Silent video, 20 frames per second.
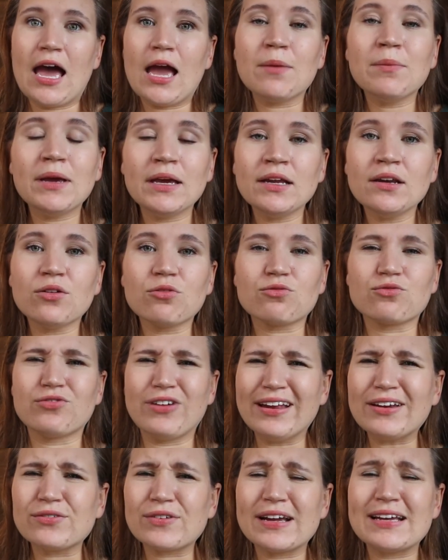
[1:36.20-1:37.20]
I mean,
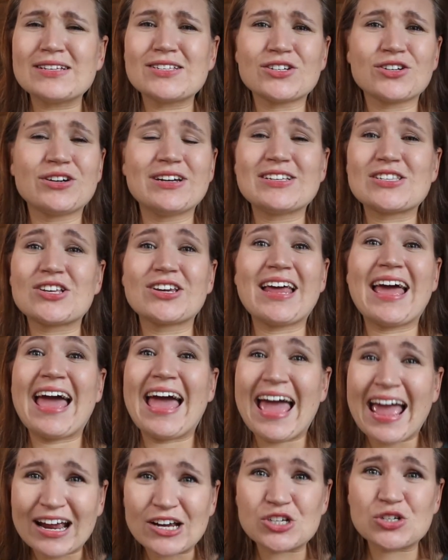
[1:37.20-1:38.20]
red racer is an
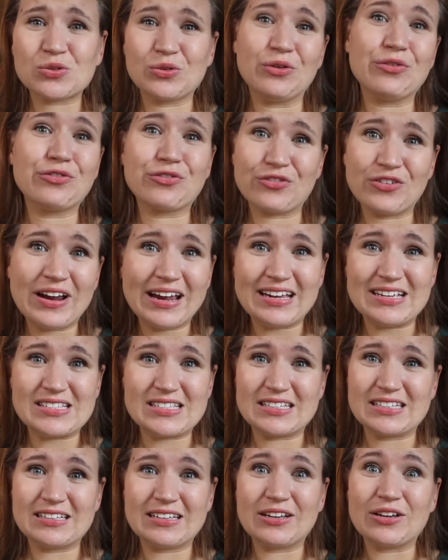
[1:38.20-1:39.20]
actual phrase.